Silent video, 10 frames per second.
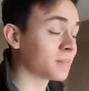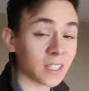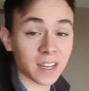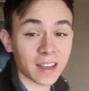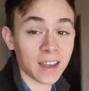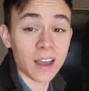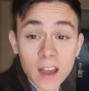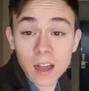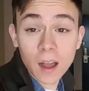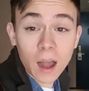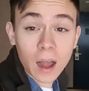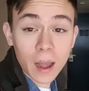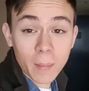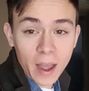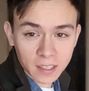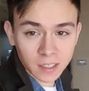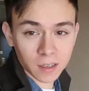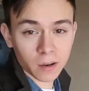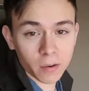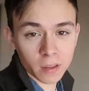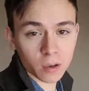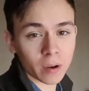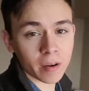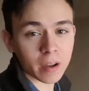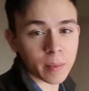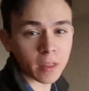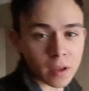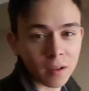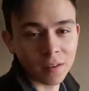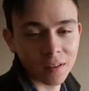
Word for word: Today, I'm actually going to go to the aquarium, I think.